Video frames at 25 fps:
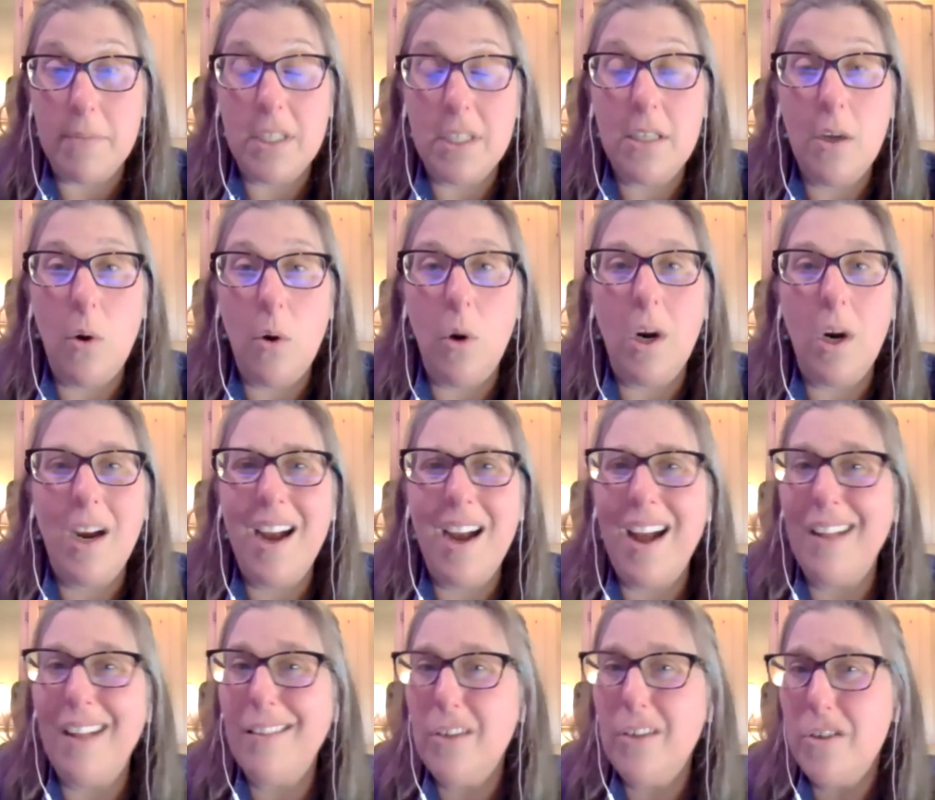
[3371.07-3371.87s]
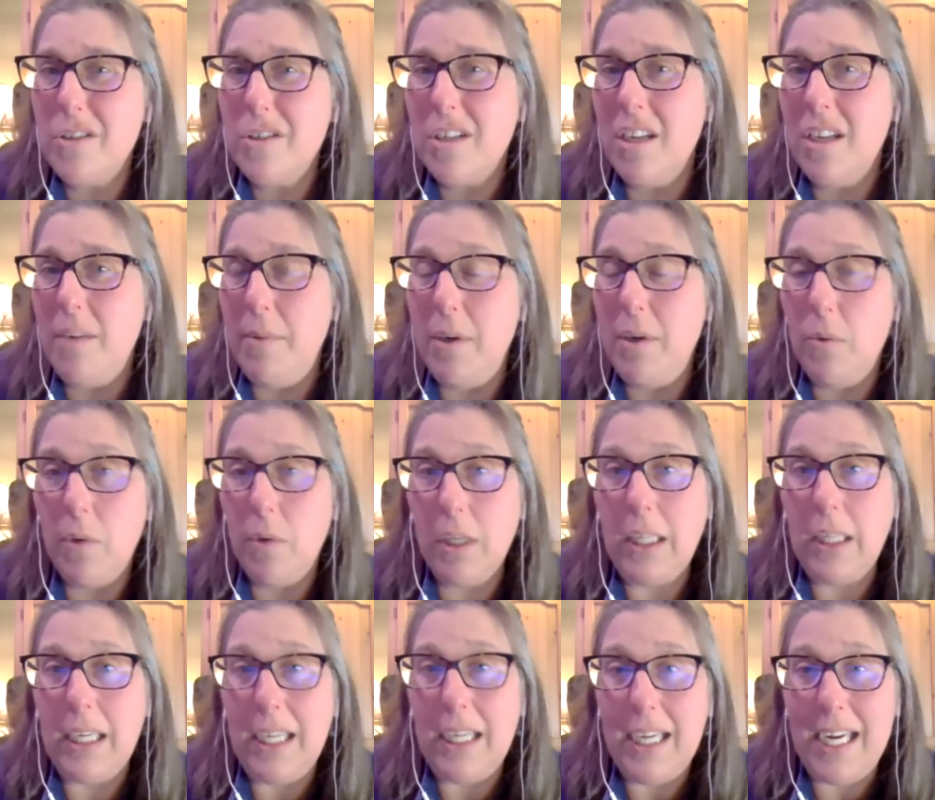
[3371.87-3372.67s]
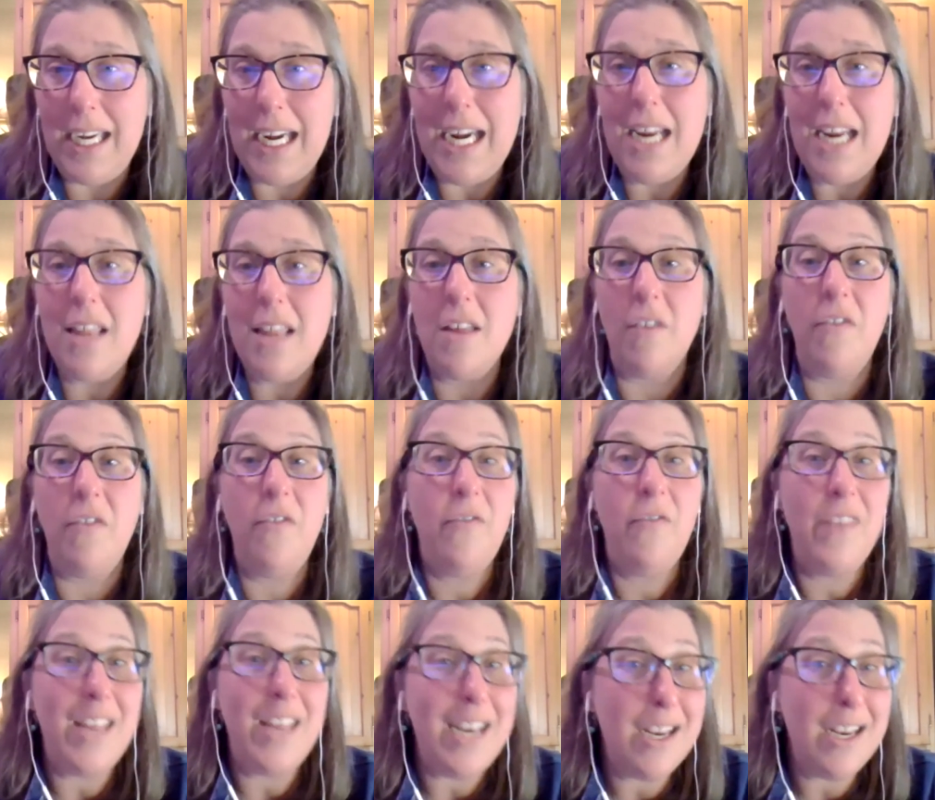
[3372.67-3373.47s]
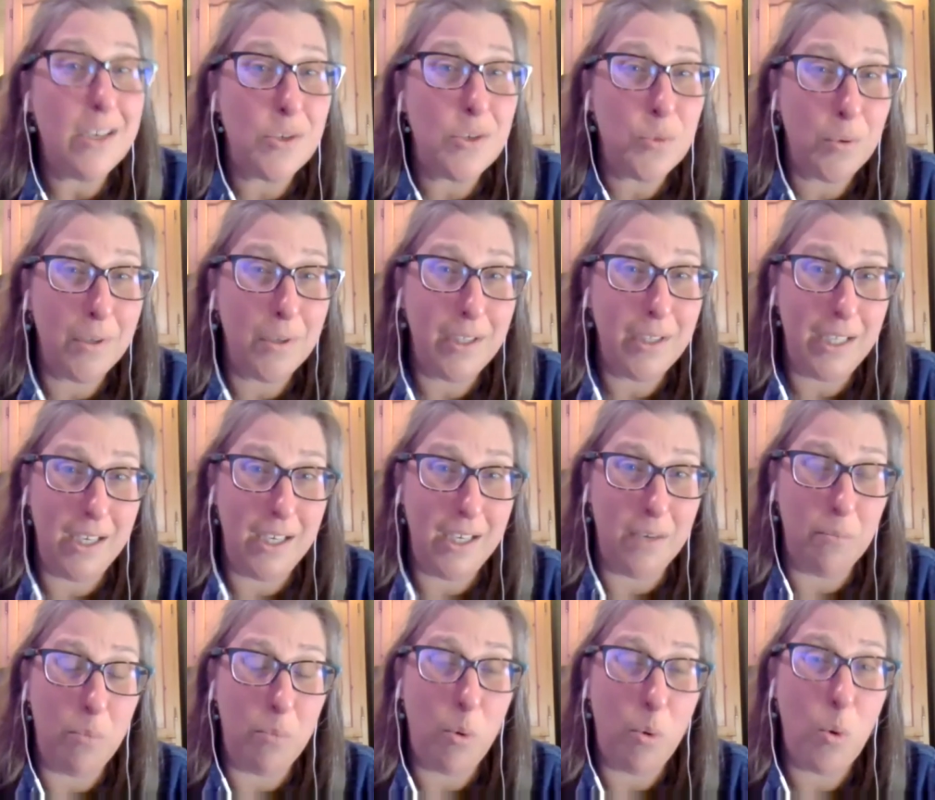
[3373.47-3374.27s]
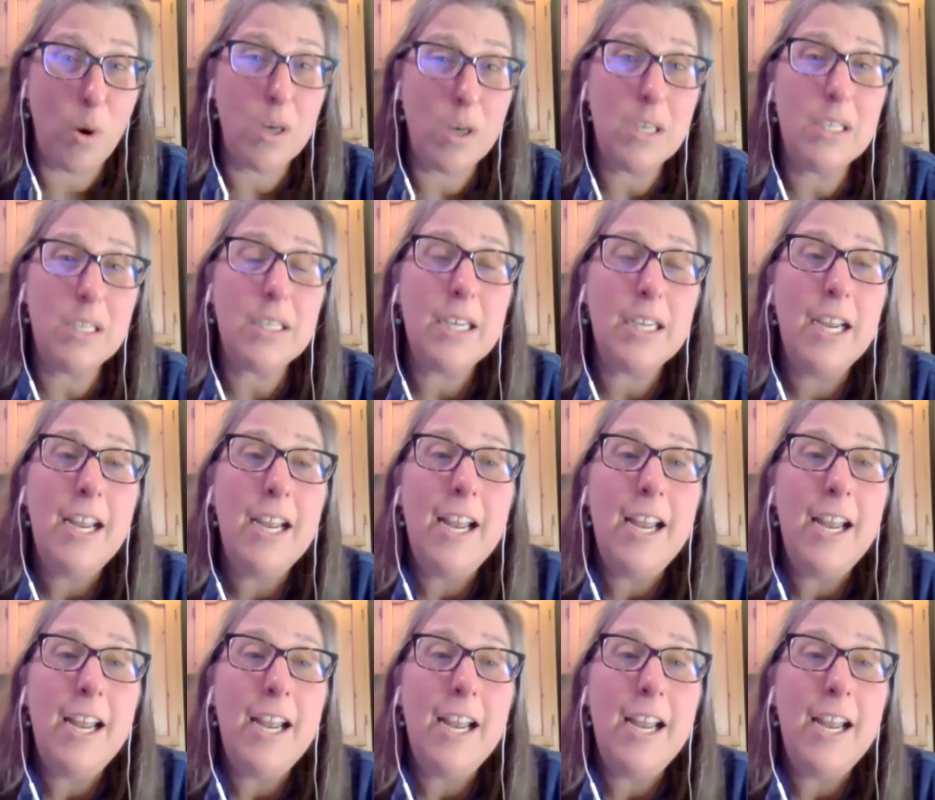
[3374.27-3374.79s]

So, color is going to be really key. The fit is really important.